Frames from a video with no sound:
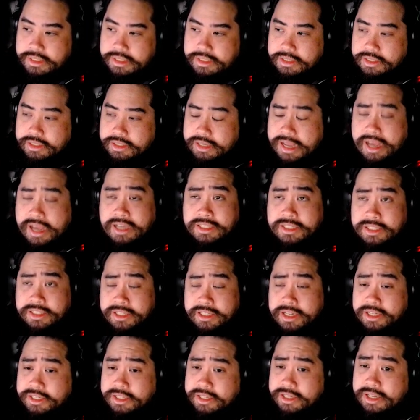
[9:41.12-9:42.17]
Actually,
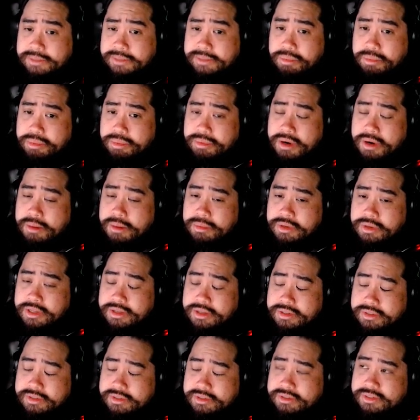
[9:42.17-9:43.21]
that probably
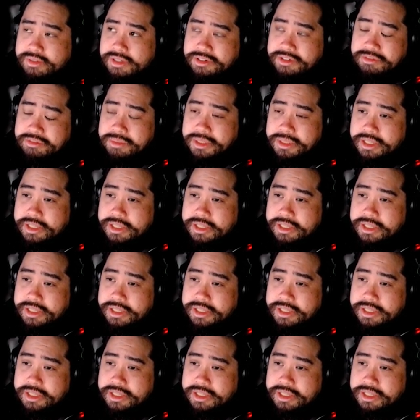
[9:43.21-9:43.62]
could have been the